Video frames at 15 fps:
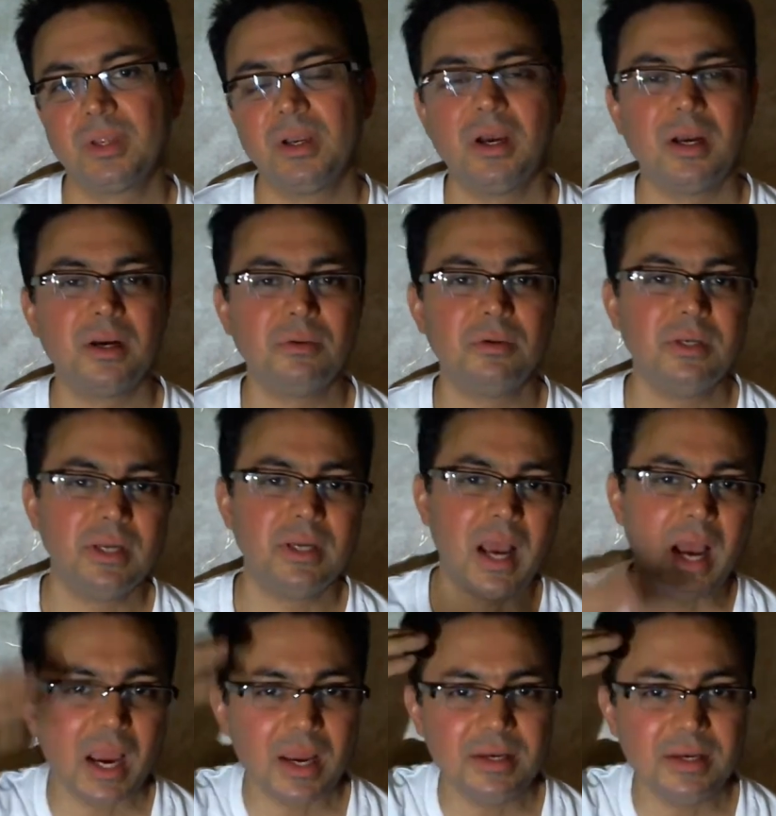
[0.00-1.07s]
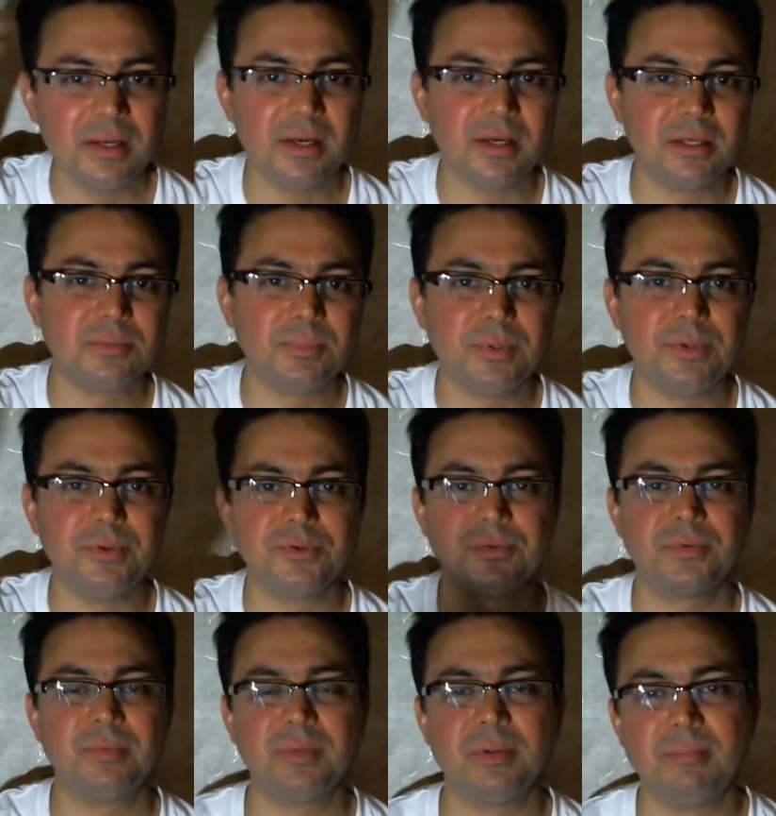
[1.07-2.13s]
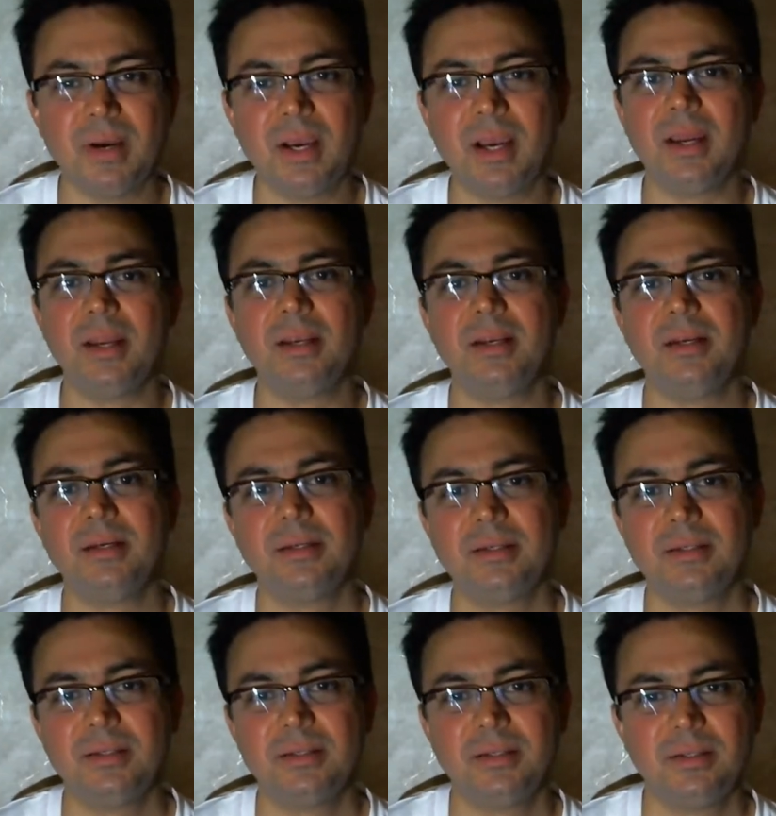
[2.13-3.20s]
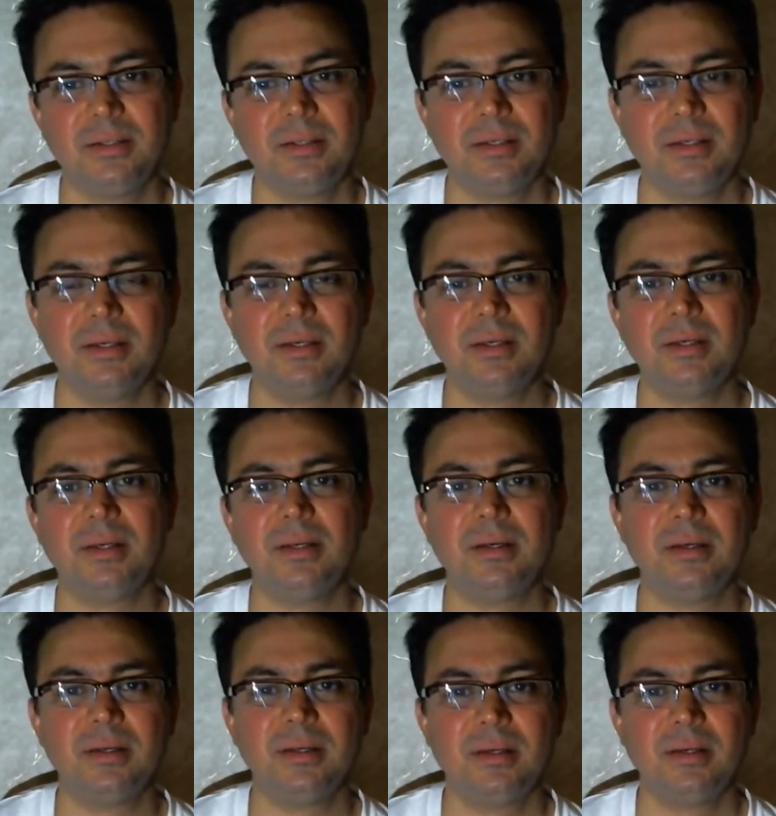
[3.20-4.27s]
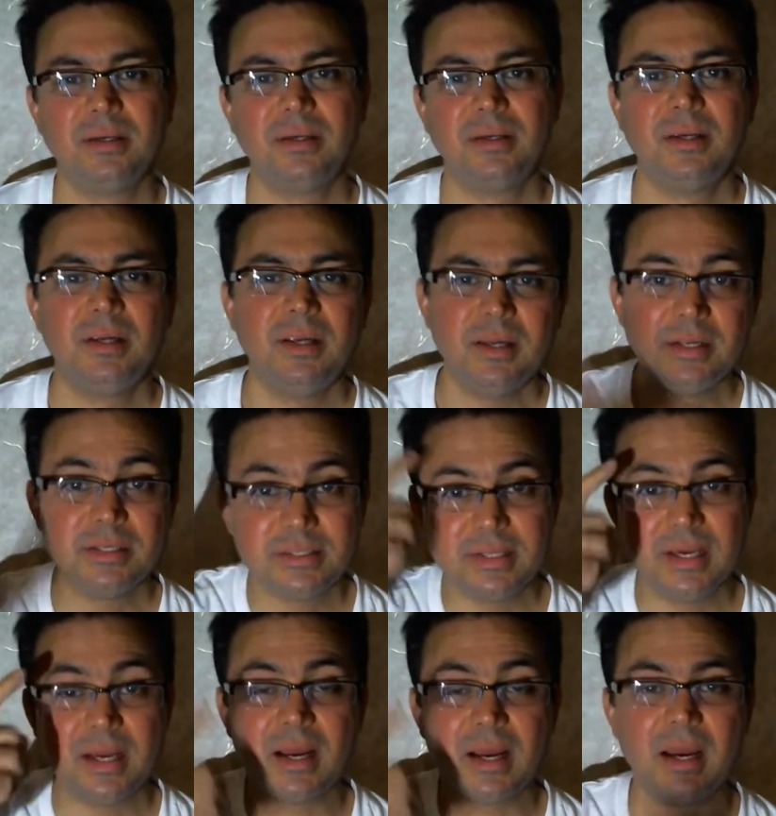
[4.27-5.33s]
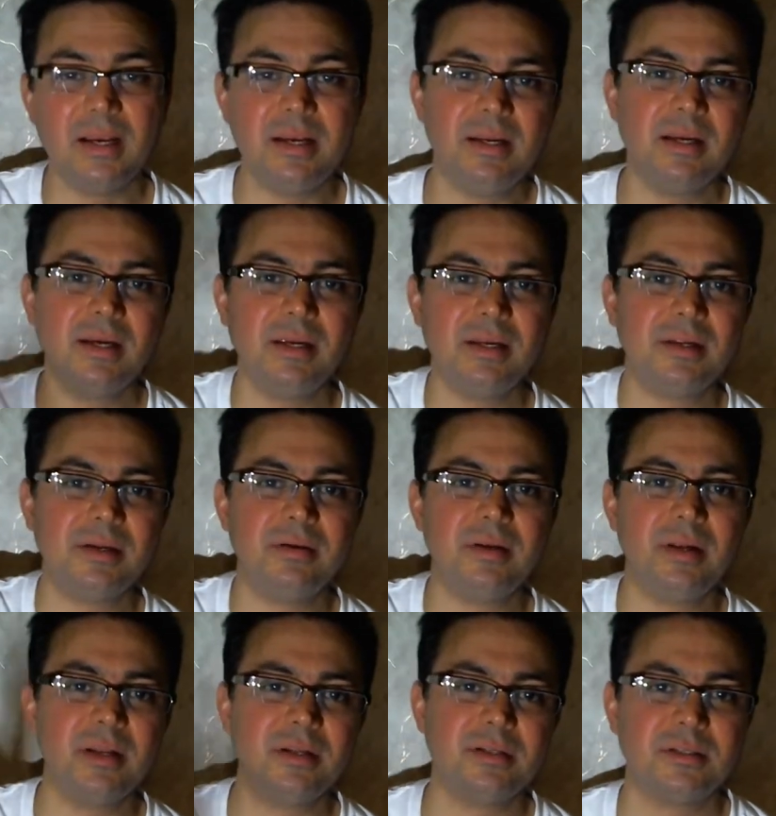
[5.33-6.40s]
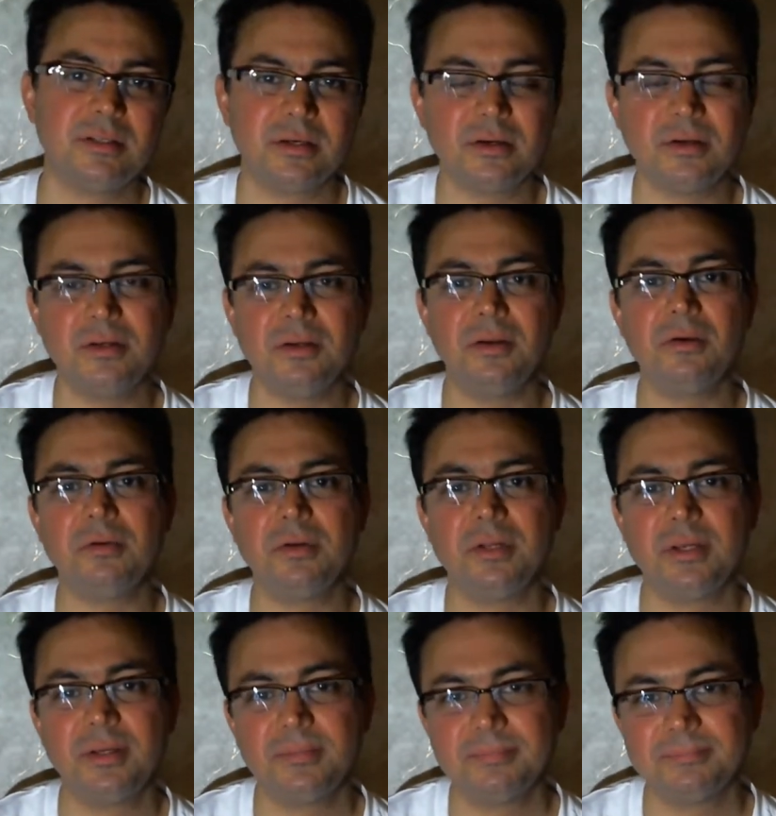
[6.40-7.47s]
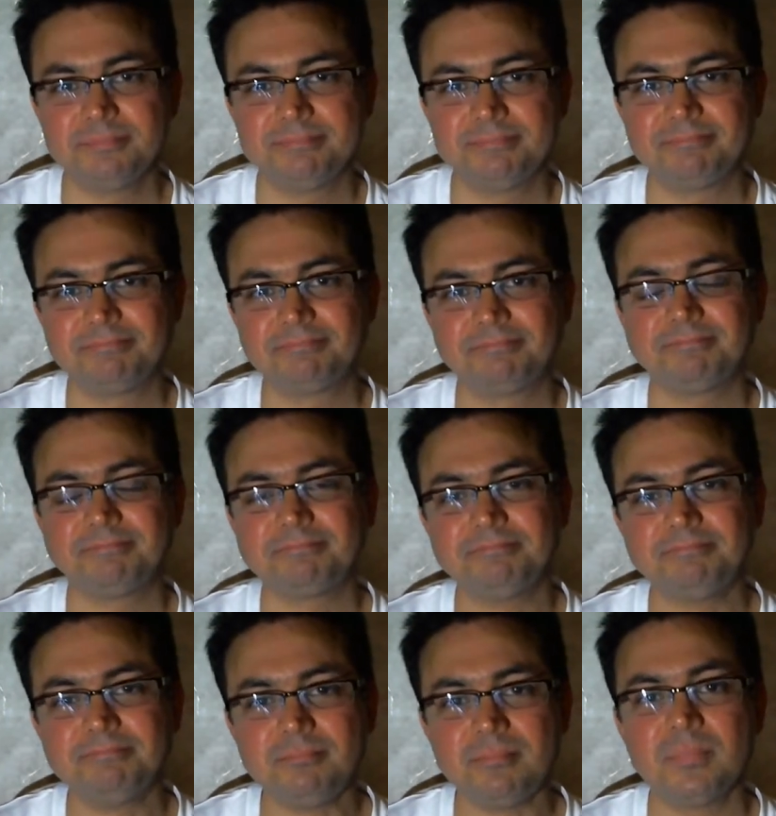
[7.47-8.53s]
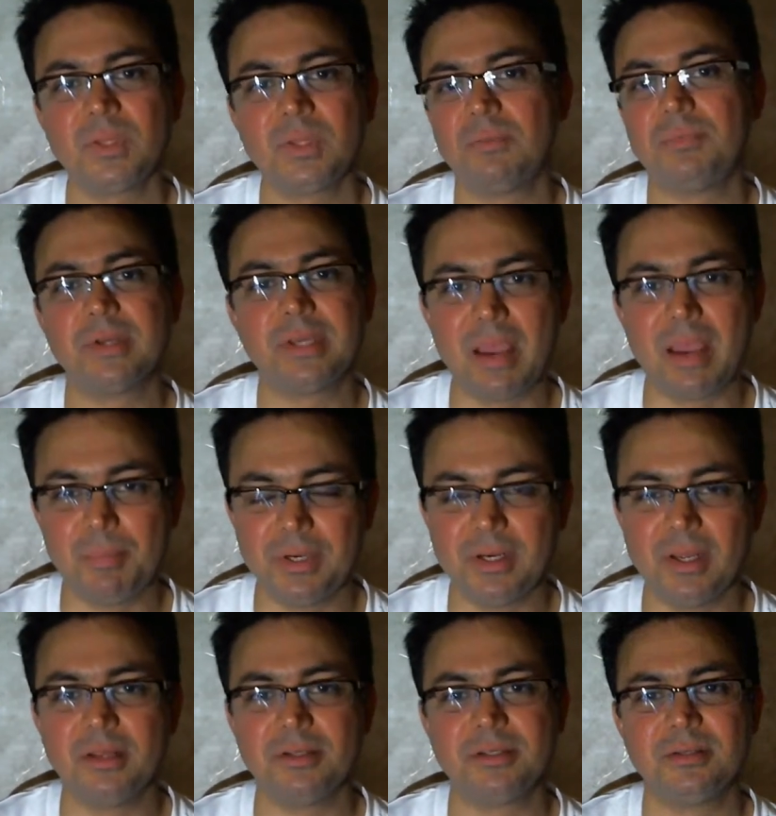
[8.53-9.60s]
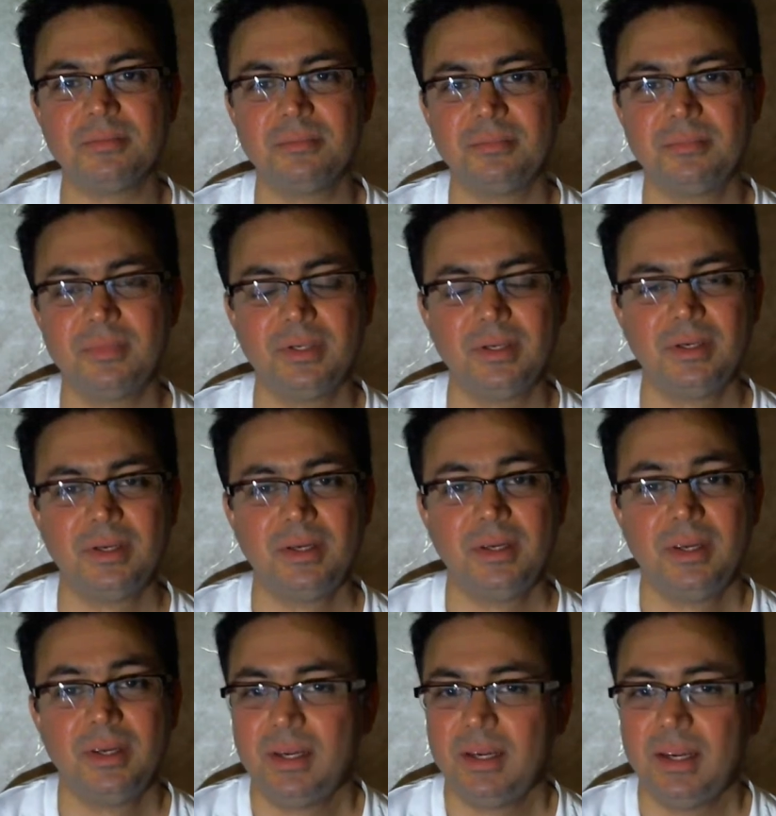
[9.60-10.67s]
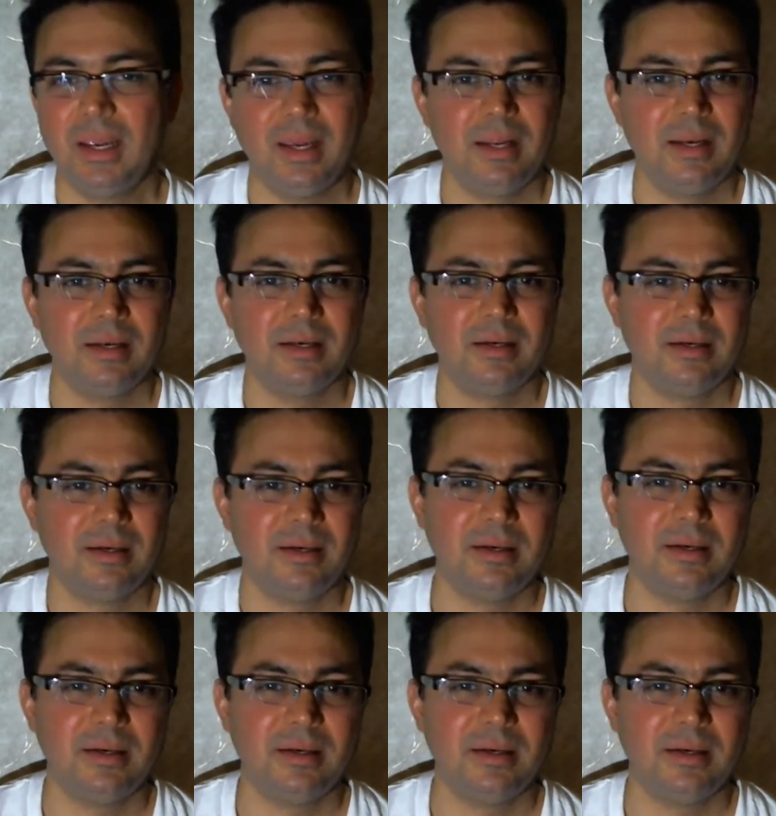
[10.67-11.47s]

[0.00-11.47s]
are only ideas produced from the mind. And it is that idea, it creates the continuity of the capitalism. And